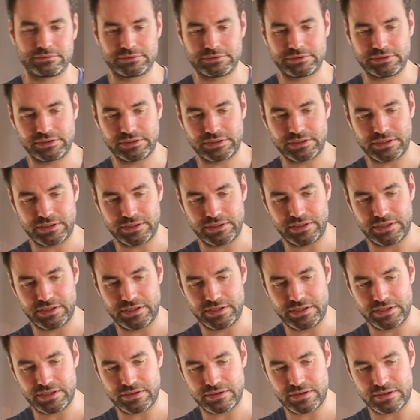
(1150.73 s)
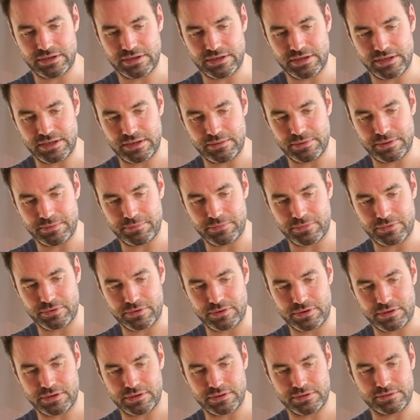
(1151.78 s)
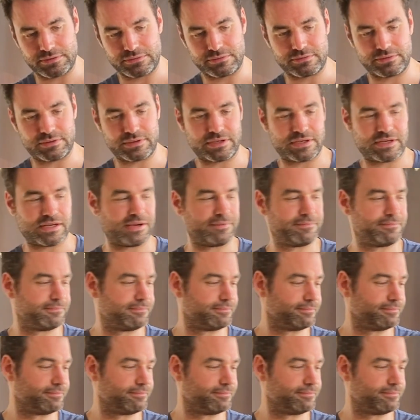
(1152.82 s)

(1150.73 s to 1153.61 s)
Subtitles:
I think I need here a little bit more. Voila.